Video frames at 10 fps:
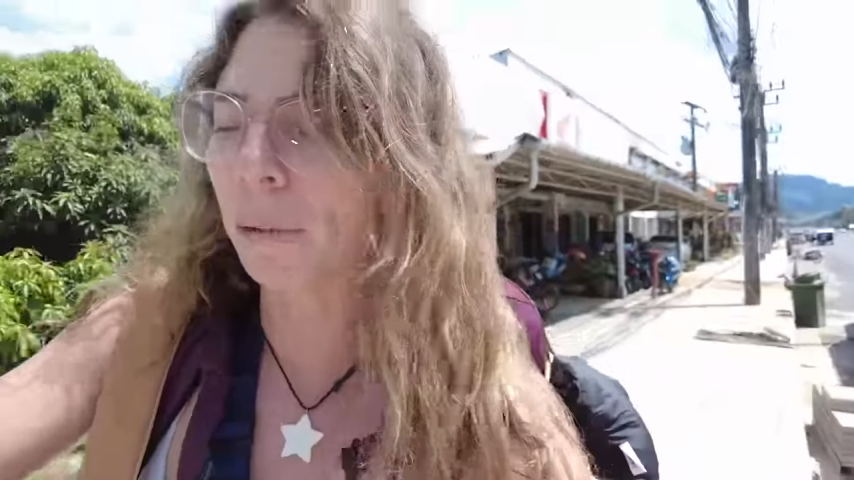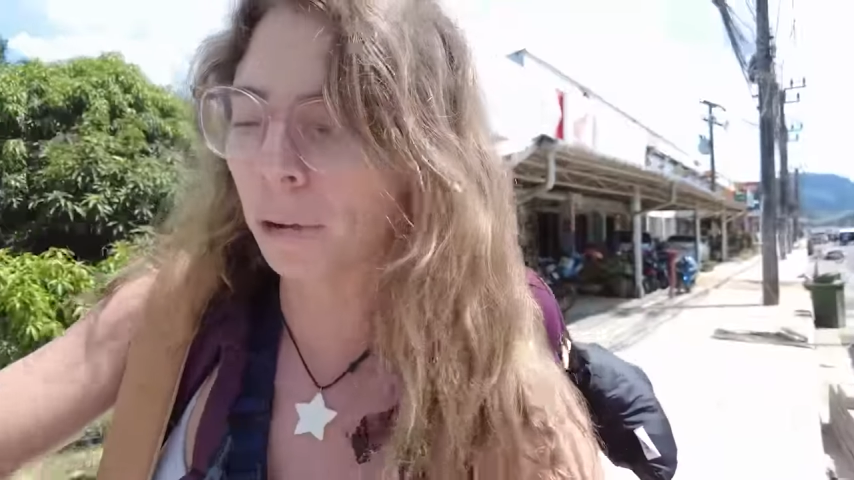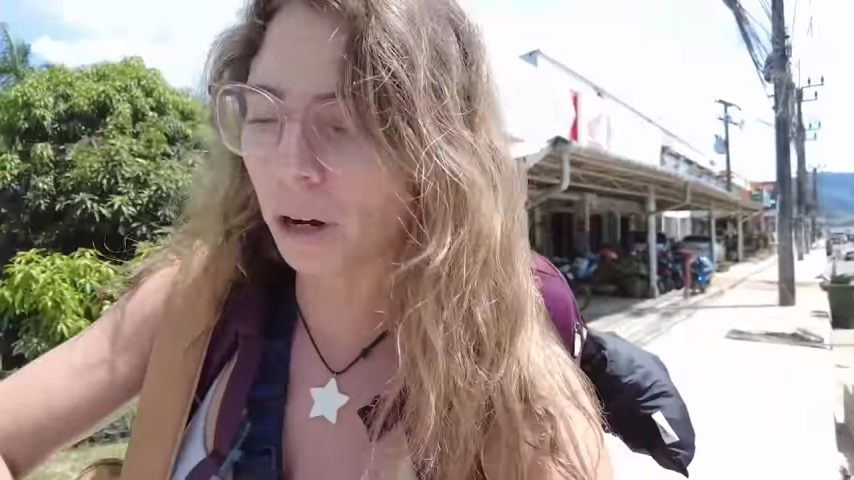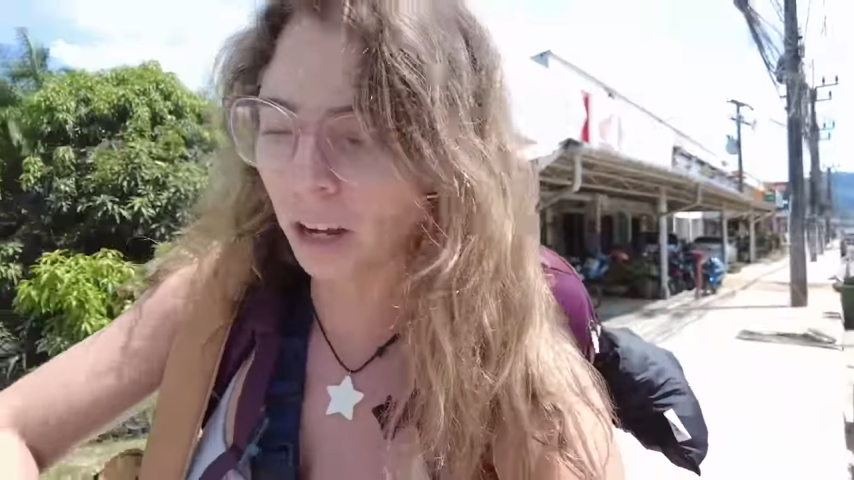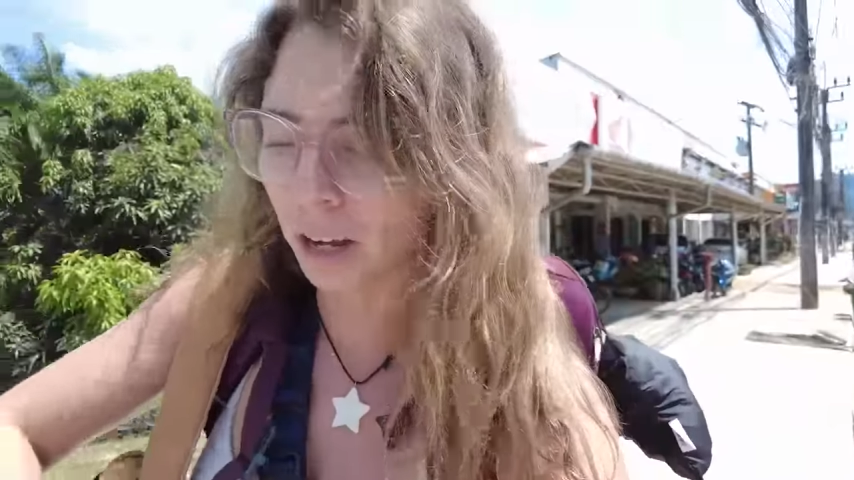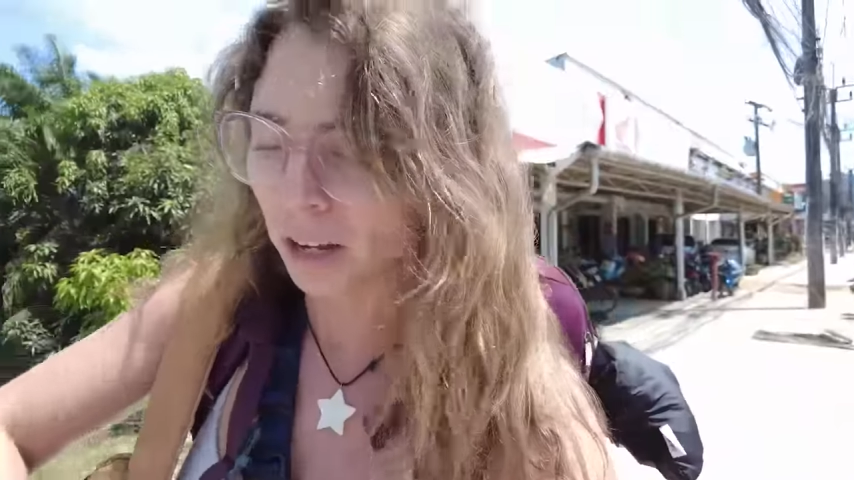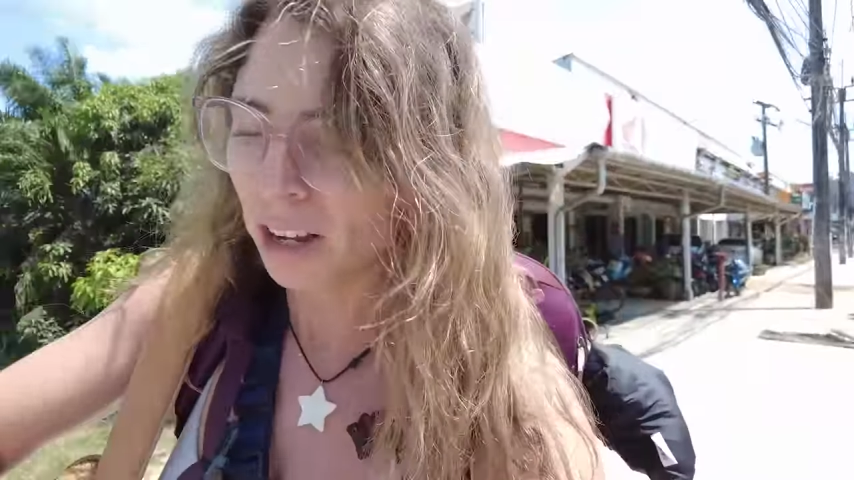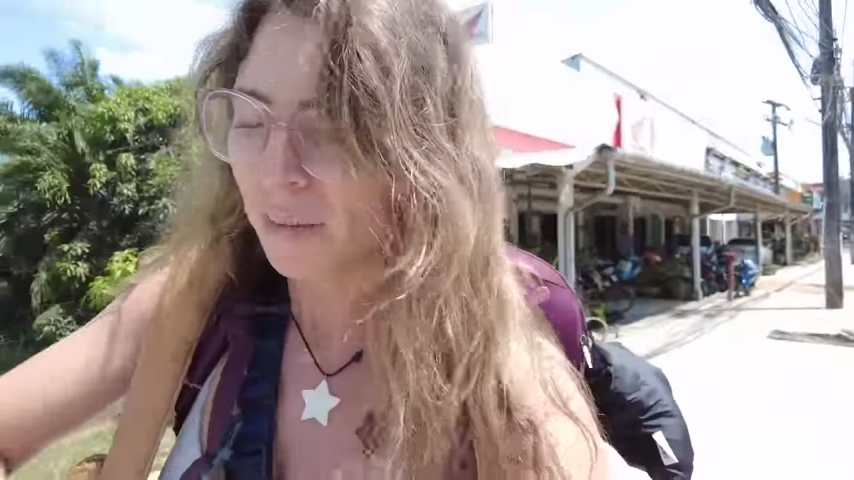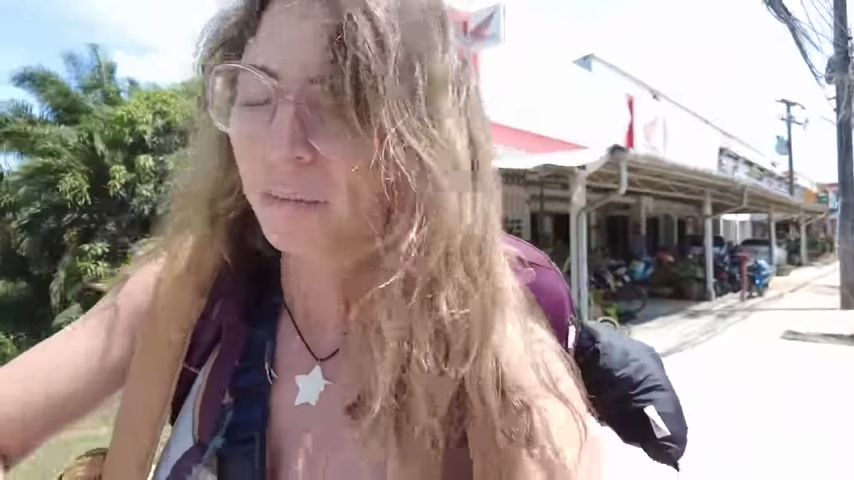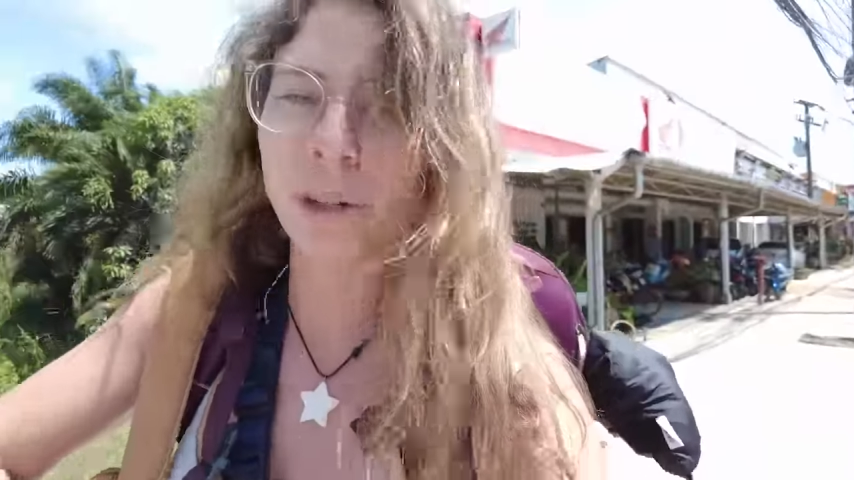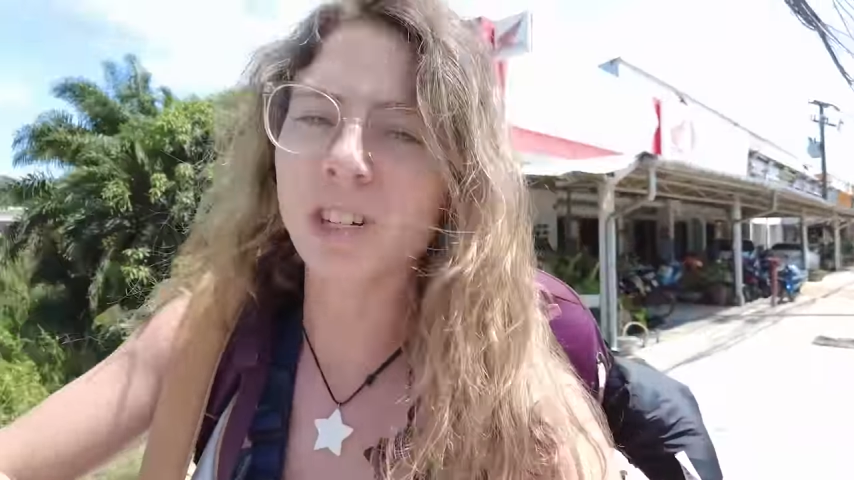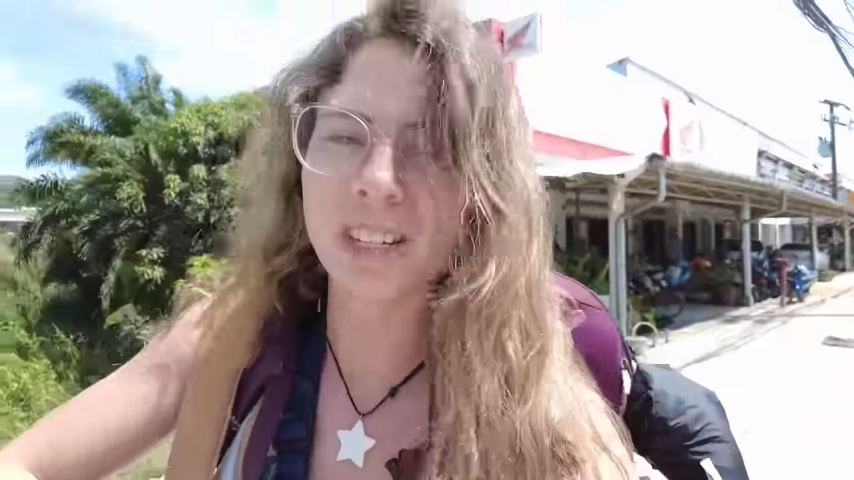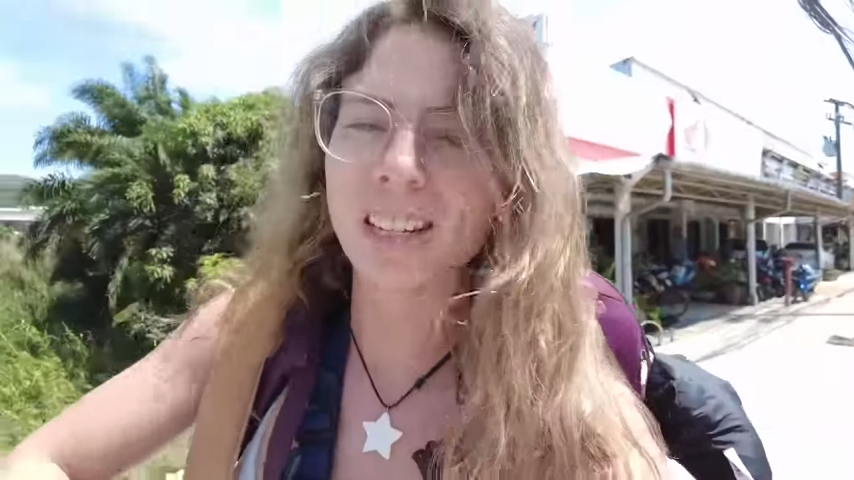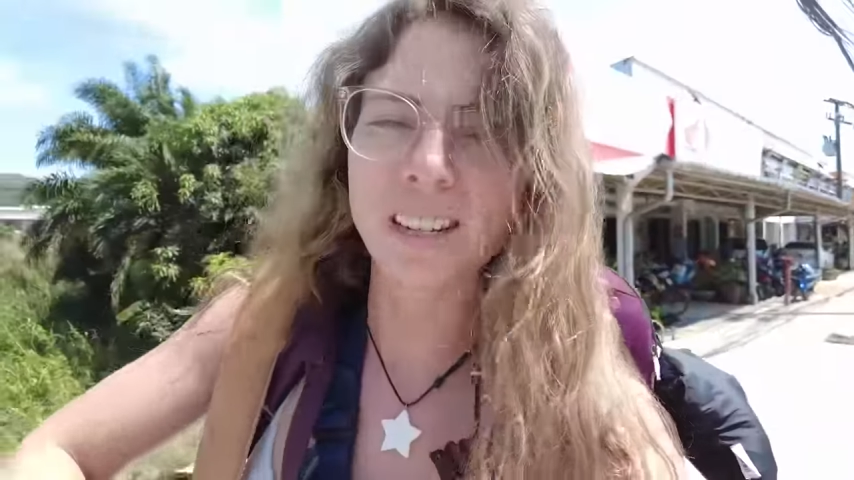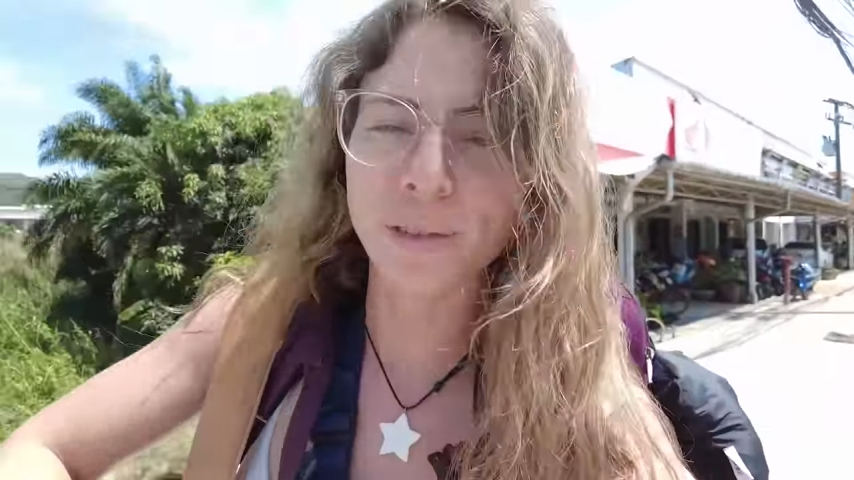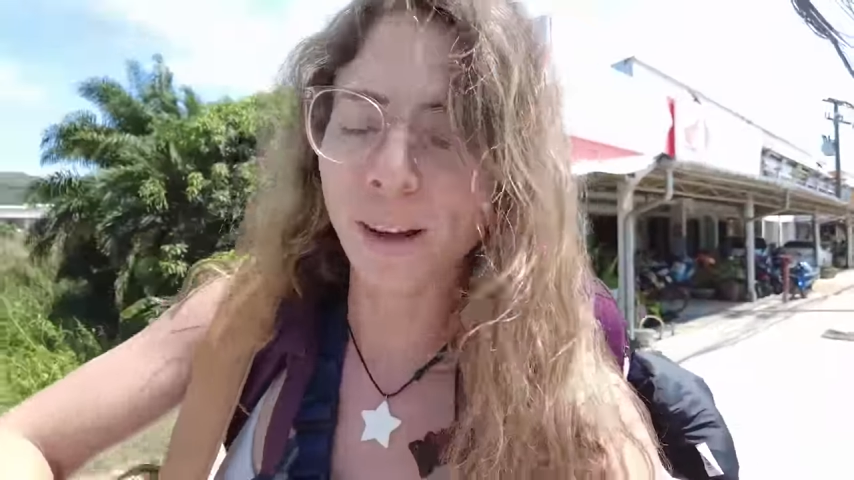walk, which I said is